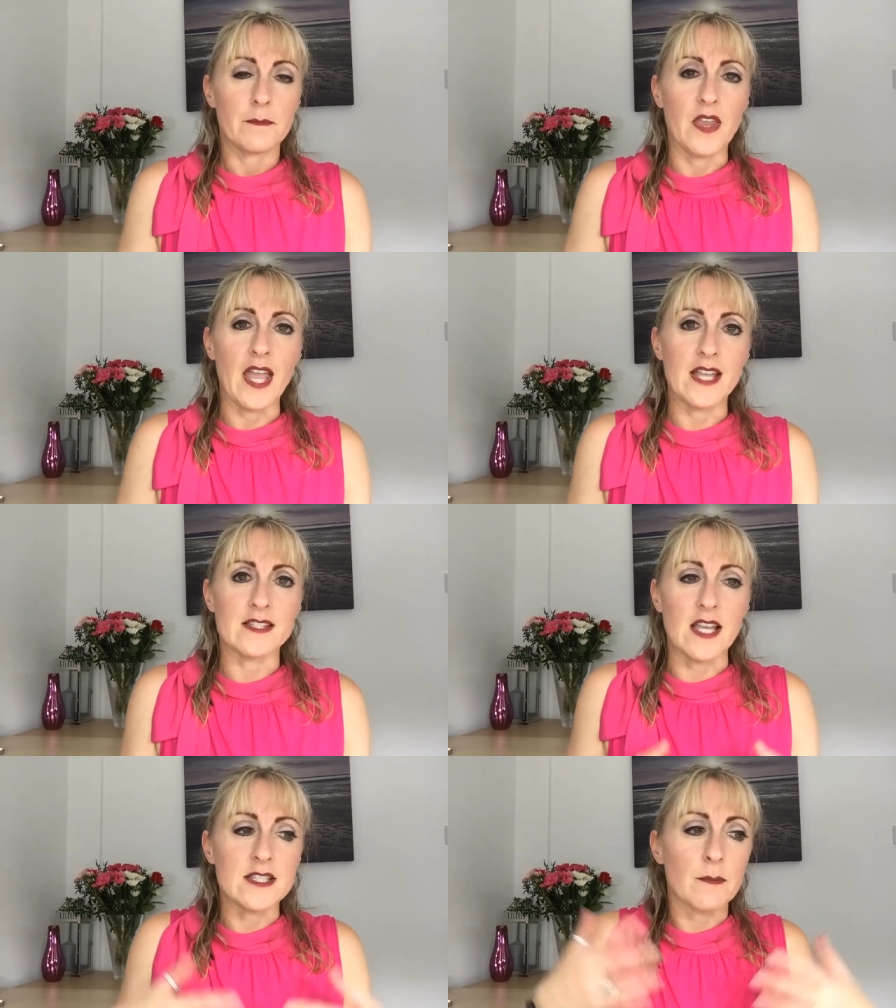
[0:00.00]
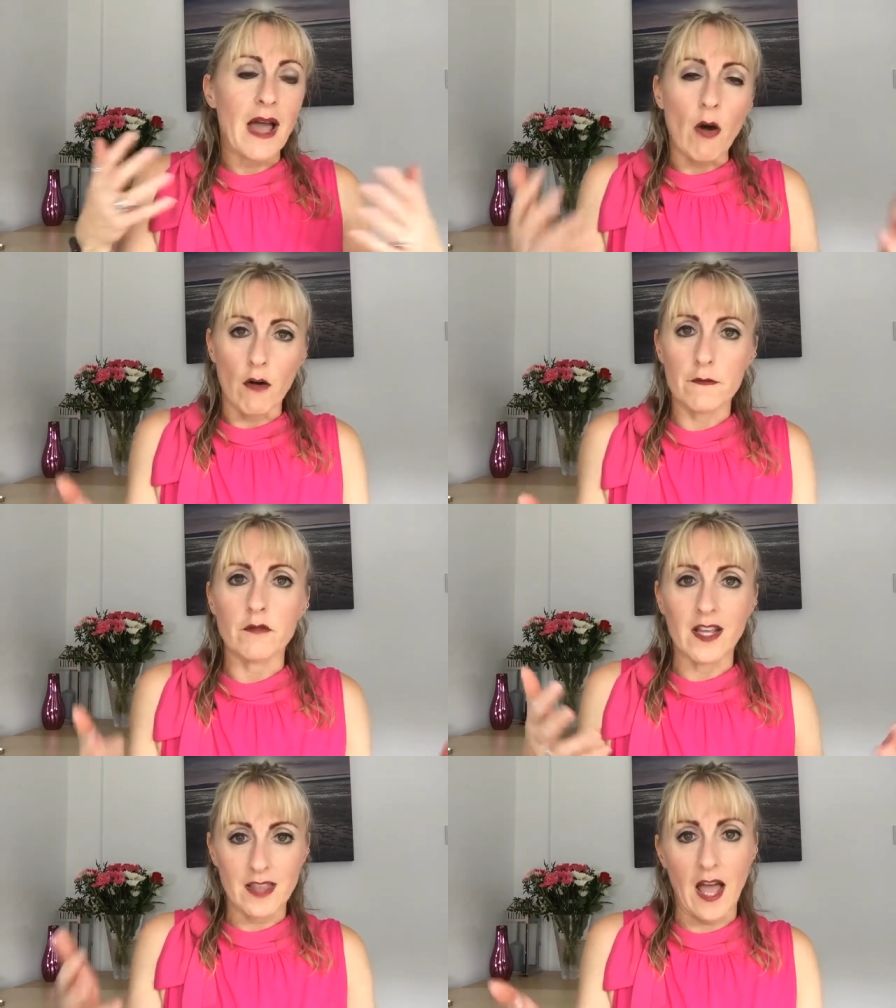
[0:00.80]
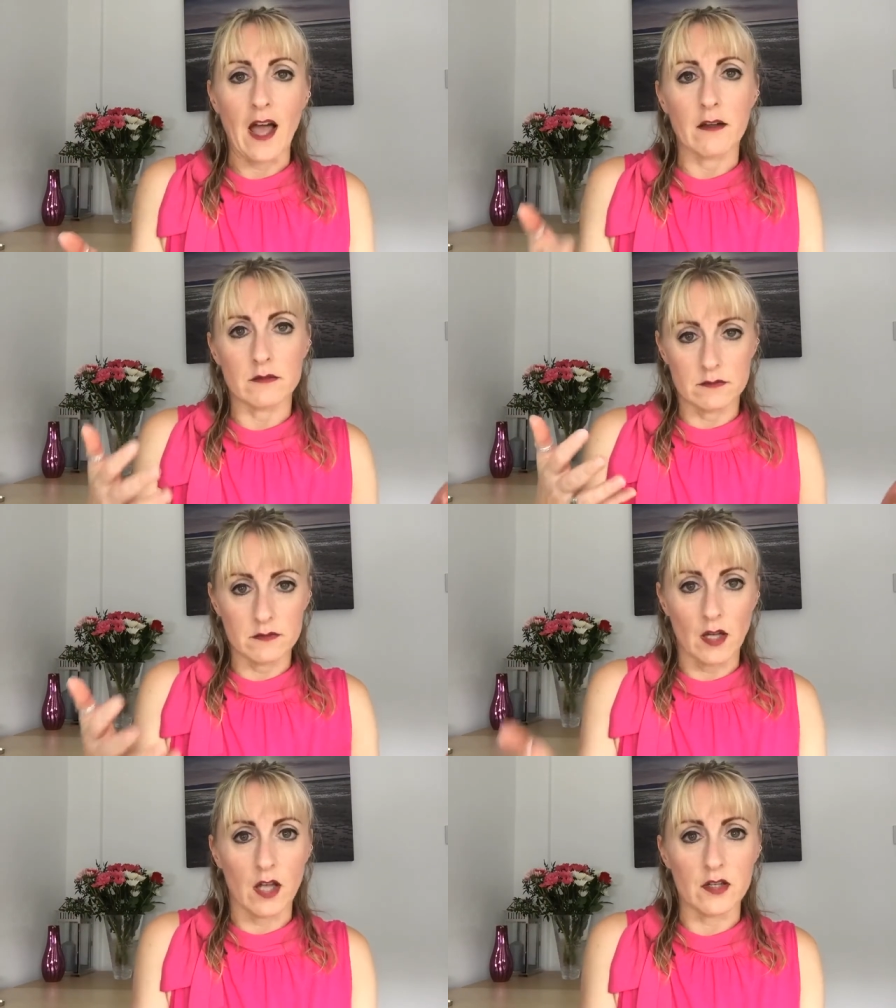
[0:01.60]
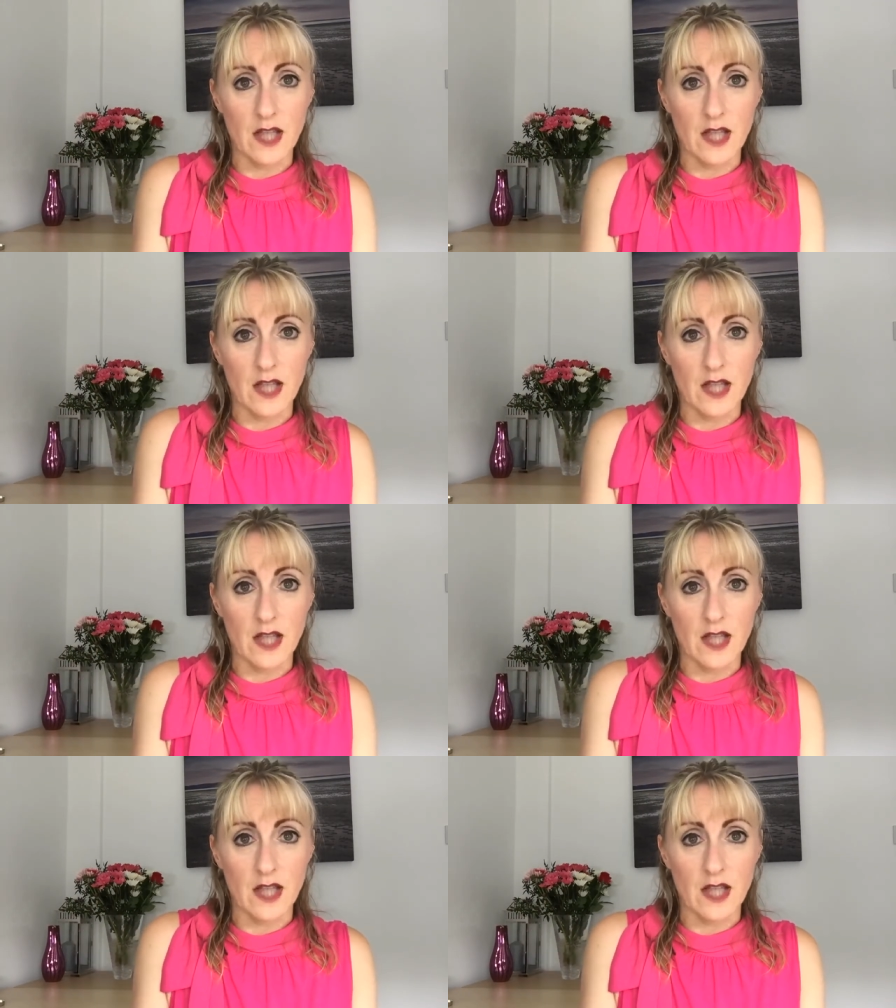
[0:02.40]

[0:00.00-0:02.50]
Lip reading: it's about offering the